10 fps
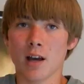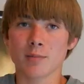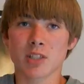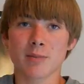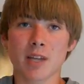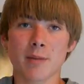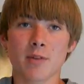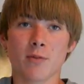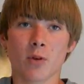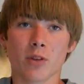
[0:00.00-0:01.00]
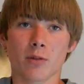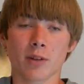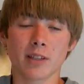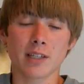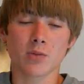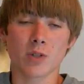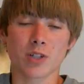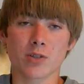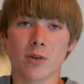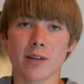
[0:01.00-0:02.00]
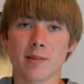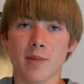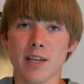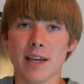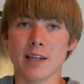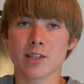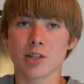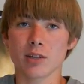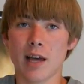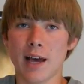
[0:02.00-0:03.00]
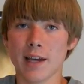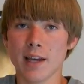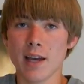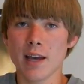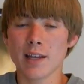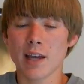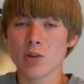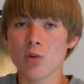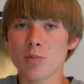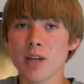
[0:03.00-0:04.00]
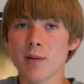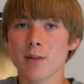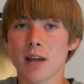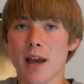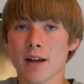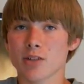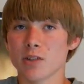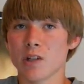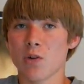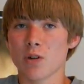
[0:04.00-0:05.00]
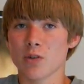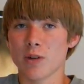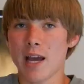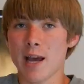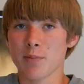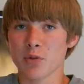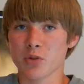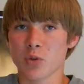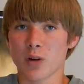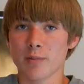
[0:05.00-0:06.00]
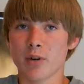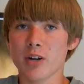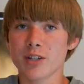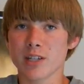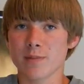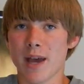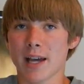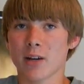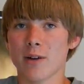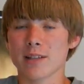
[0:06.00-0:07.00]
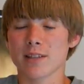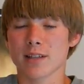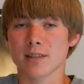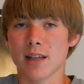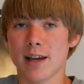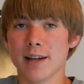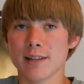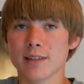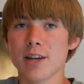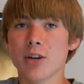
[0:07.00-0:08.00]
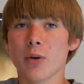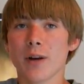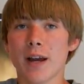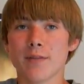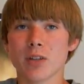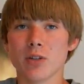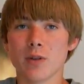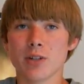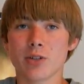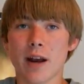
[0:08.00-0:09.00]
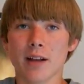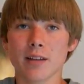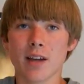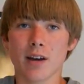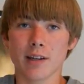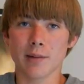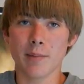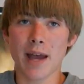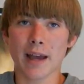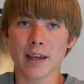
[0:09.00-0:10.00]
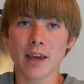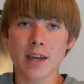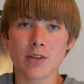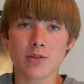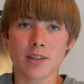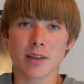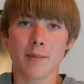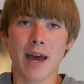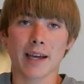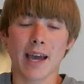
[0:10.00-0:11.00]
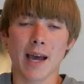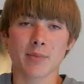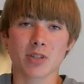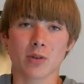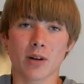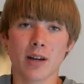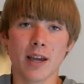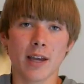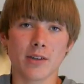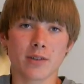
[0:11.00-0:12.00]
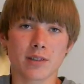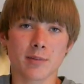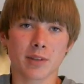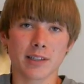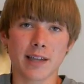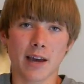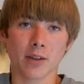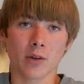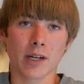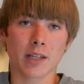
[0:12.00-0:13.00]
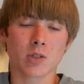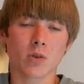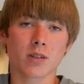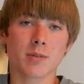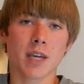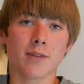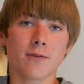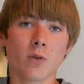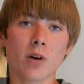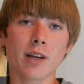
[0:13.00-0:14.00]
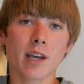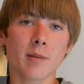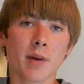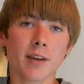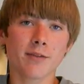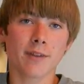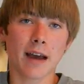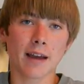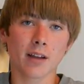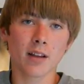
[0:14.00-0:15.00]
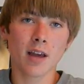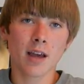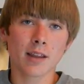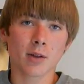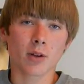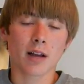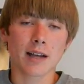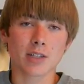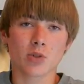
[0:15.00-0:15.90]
sometime before the release, which is going to be in July. Now you won't be able to actually go into an Apple store and purchase Mac OS X Lion. Instead you're going to have to do it directly on your Mac using the Mac App Store, and you can simply download it. It's going to be a 4 GB file that will cost